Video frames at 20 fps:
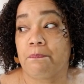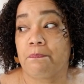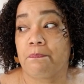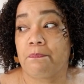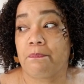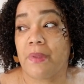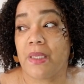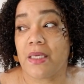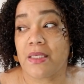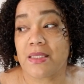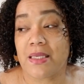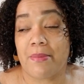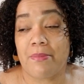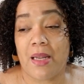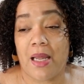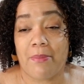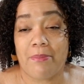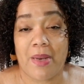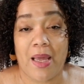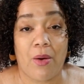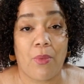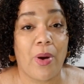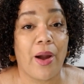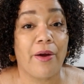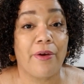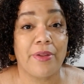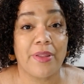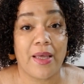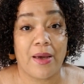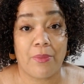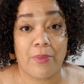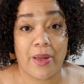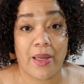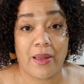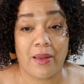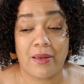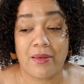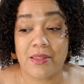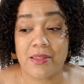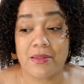Because I'm not wired that
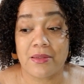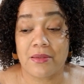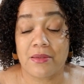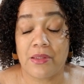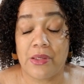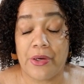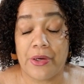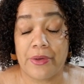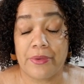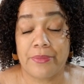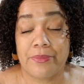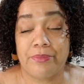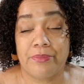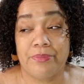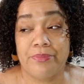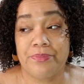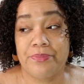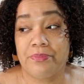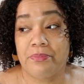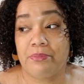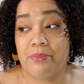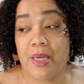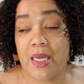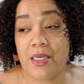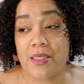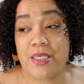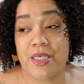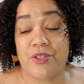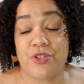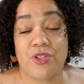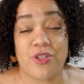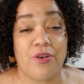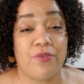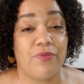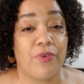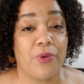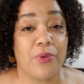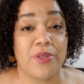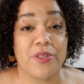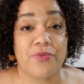way to, you know, pay attention and
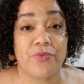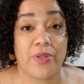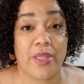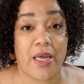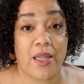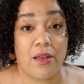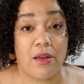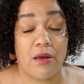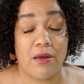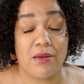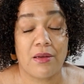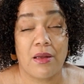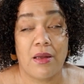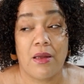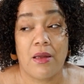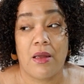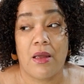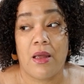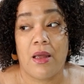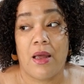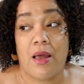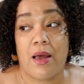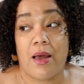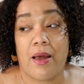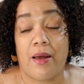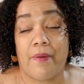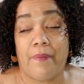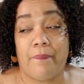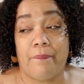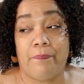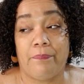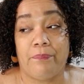focus for that long. I